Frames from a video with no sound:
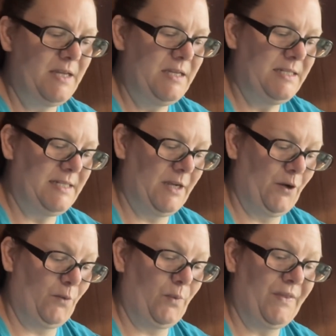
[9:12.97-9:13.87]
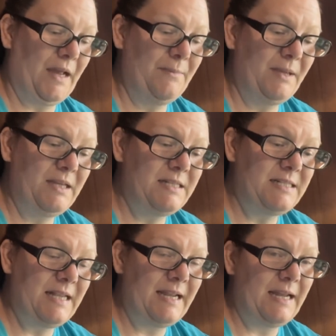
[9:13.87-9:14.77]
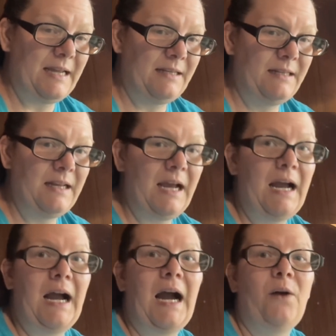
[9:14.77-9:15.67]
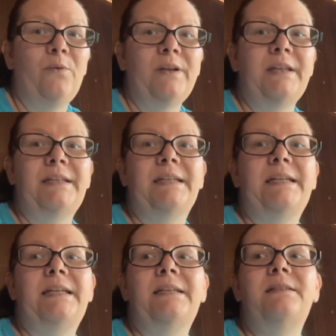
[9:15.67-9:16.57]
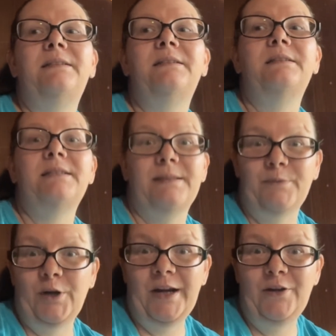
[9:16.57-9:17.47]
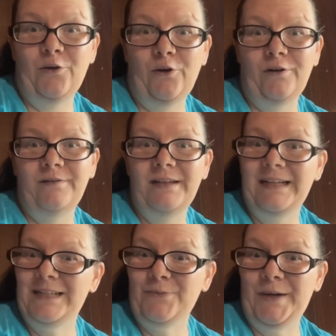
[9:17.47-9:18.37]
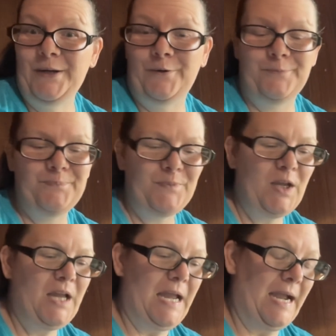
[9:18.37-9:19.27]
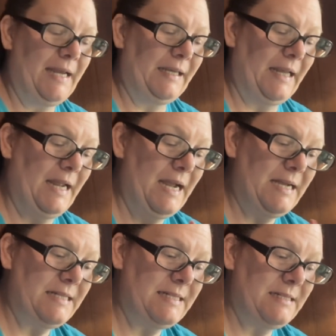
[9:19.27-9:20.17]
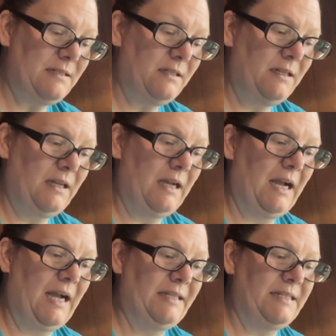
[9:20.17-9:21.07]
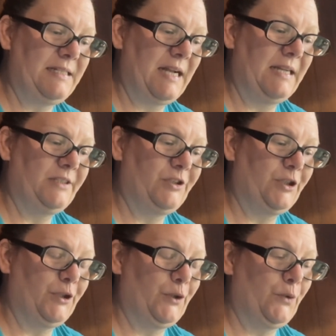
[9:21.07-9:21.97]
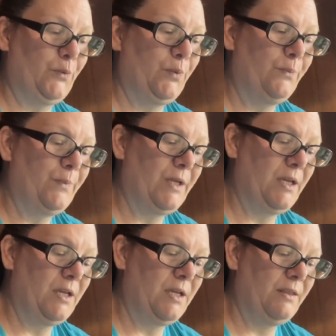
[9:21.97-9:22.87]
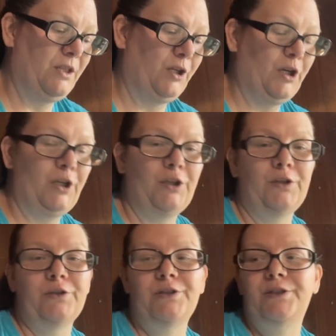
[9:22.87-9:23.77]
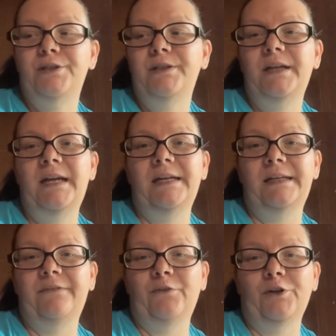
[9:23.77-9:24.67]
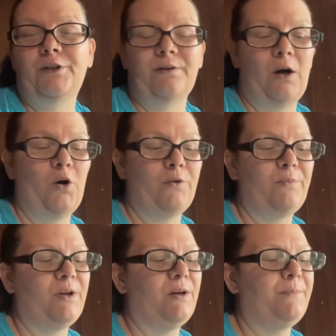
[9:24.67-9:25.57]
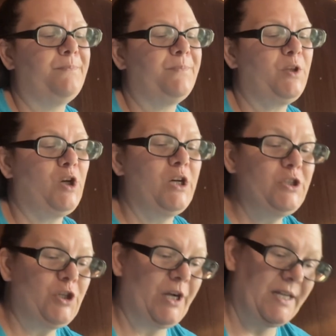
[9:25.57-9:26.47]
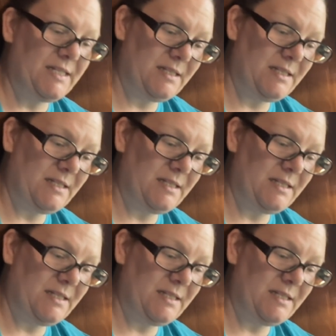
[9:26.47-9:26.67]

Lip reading: So, with that being said, I really need some gray yarn as well. Unless I decide to do the colors in a different, or the contrast